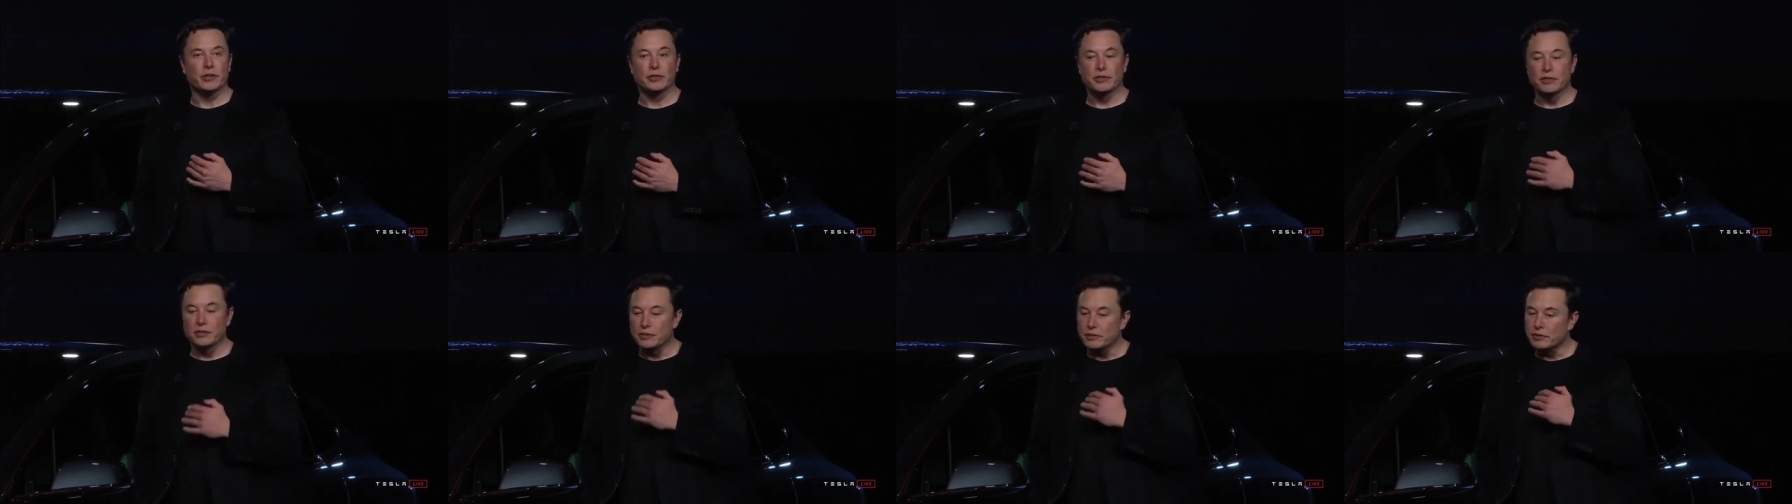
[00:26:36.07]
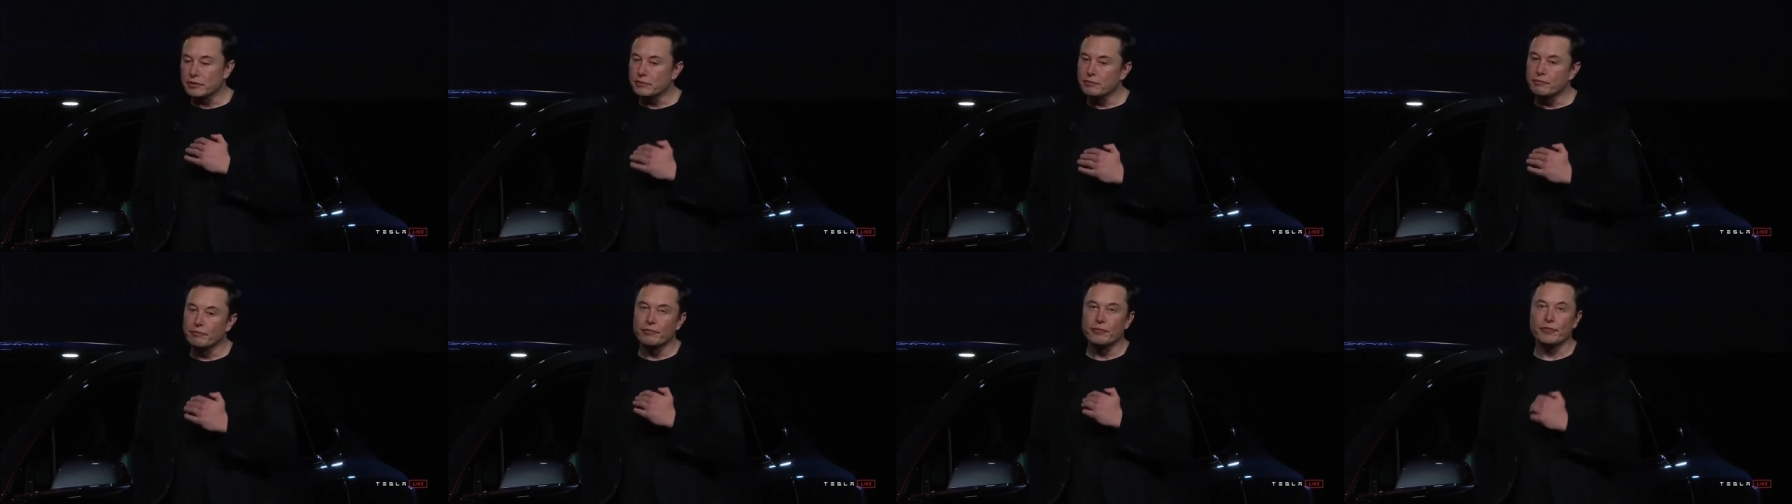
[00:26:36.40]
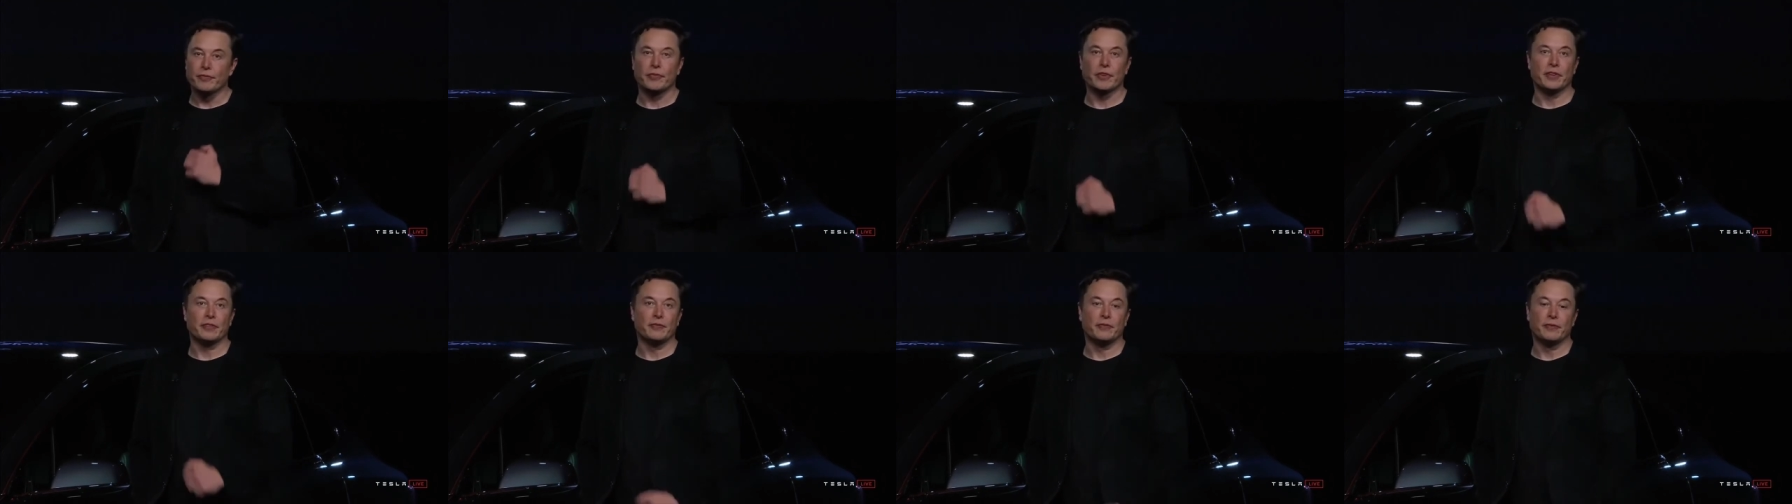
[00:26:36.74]
This is
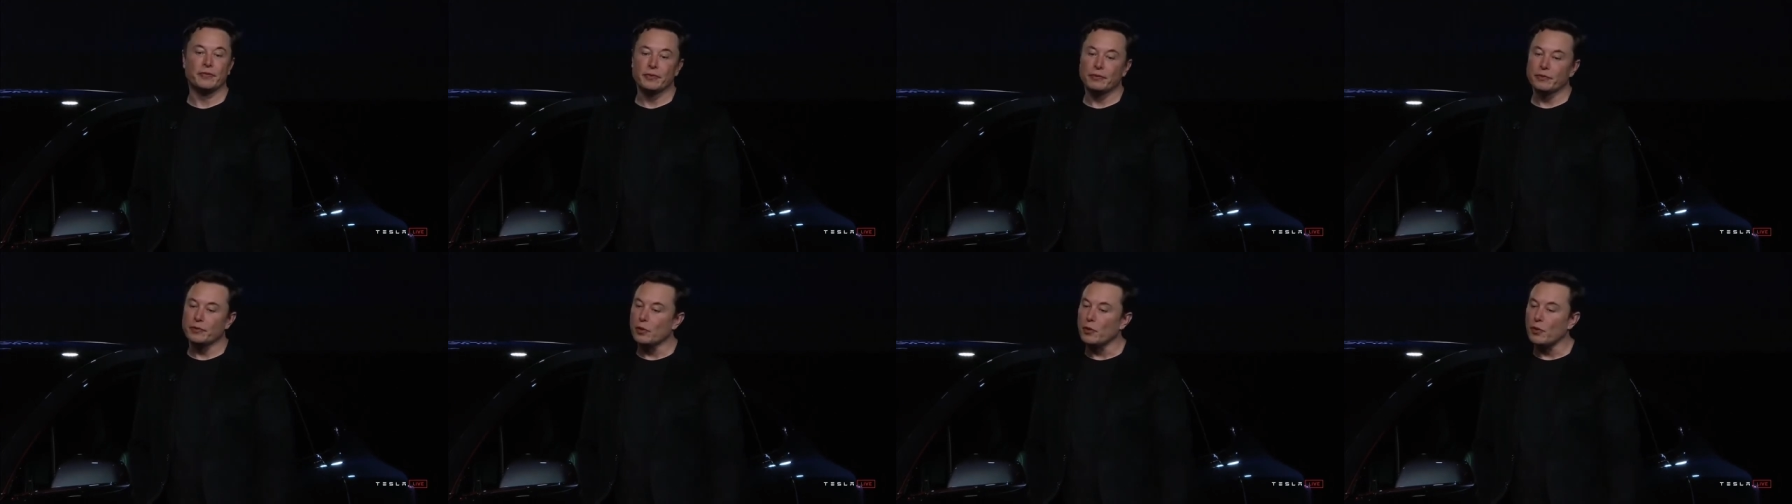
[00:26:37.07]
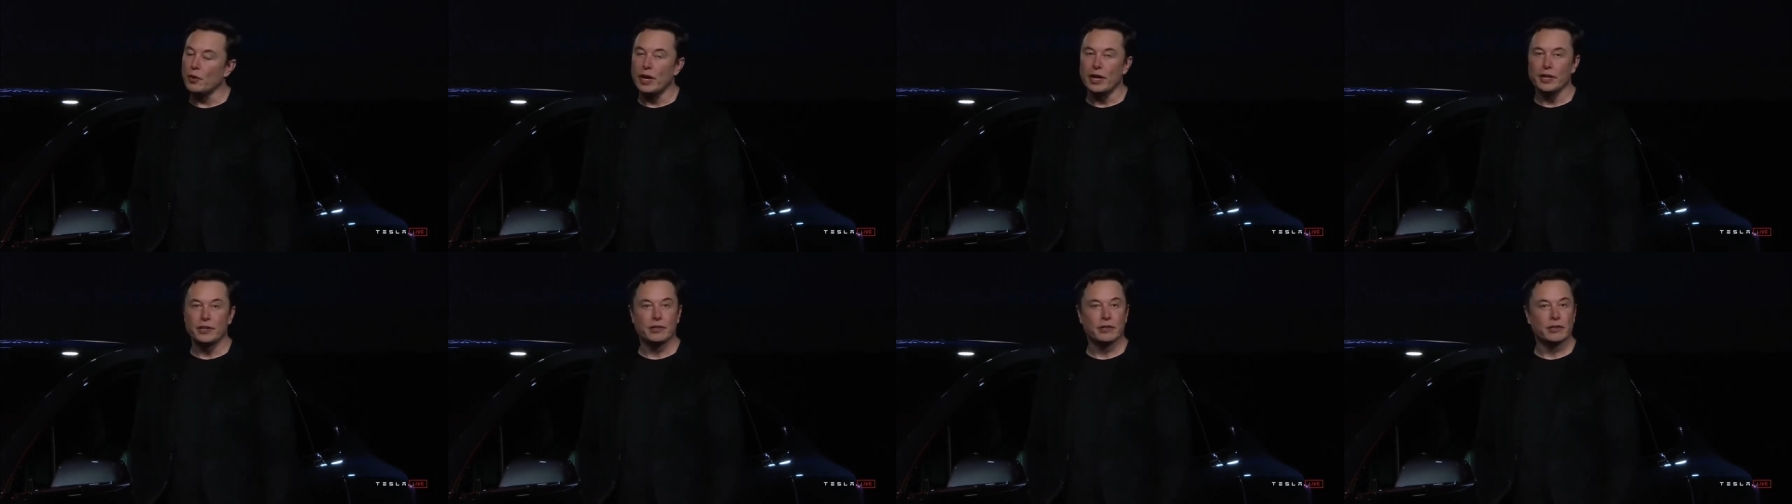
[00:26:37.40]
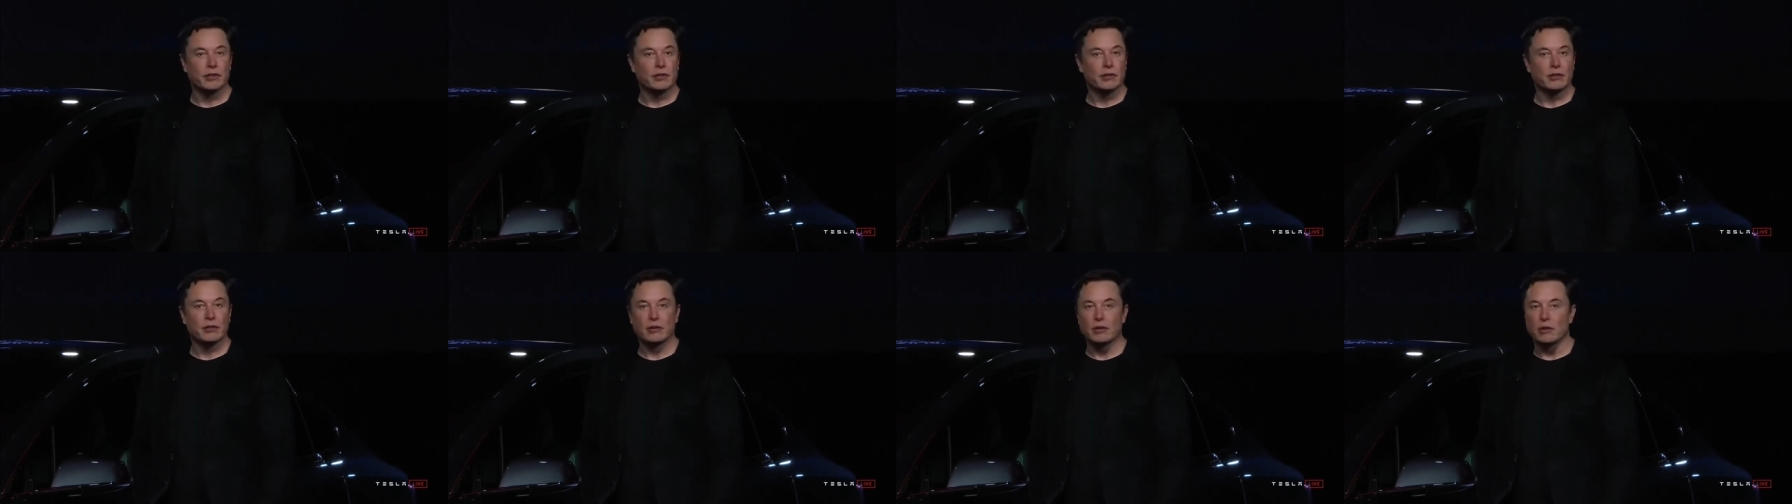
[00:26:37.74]
great,
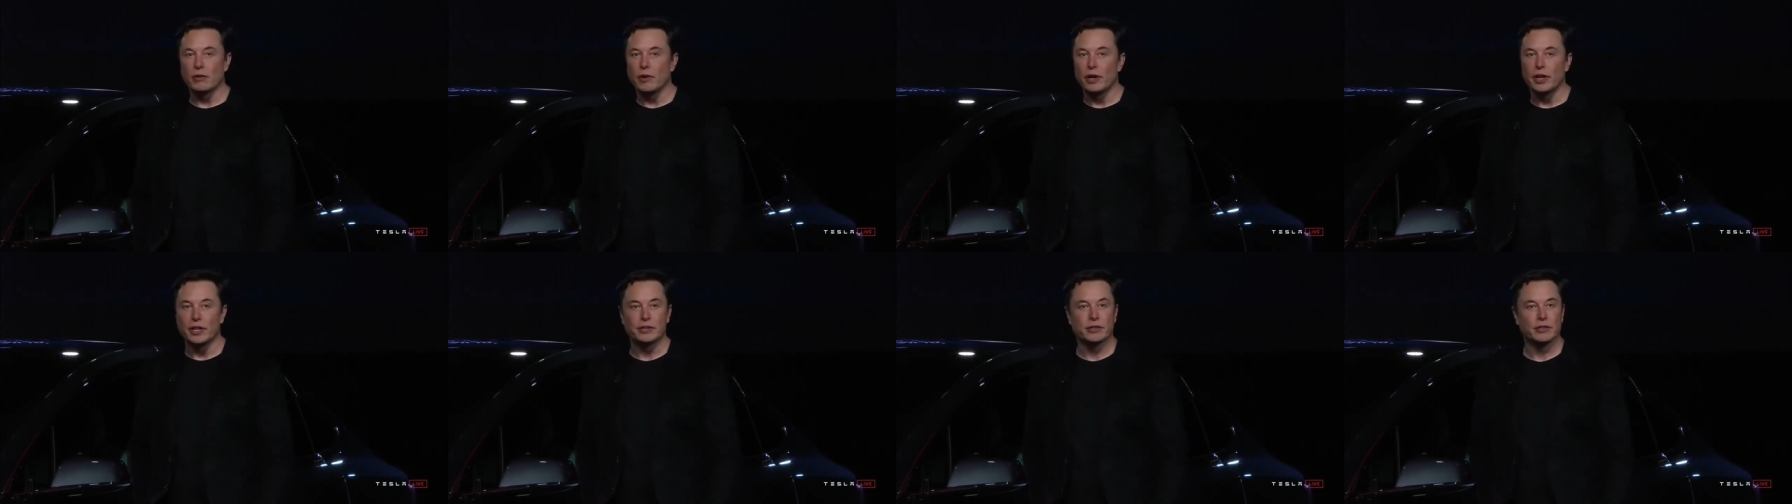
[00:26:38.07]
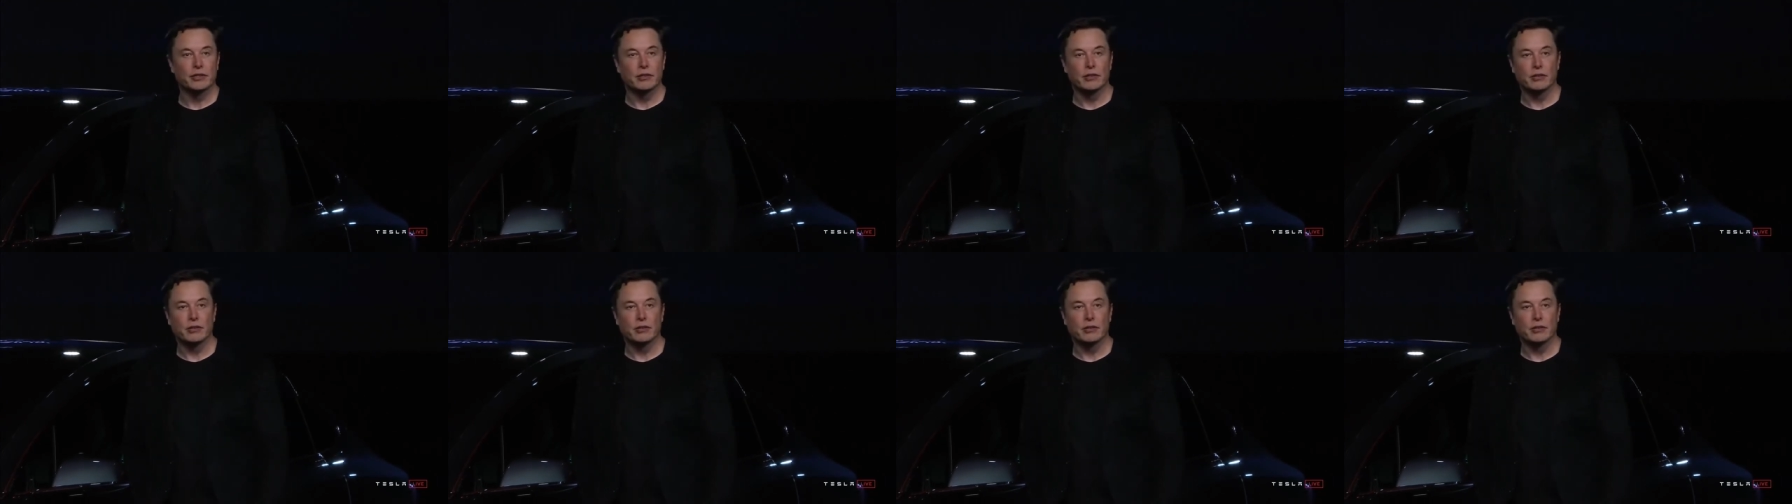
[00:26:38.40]
great.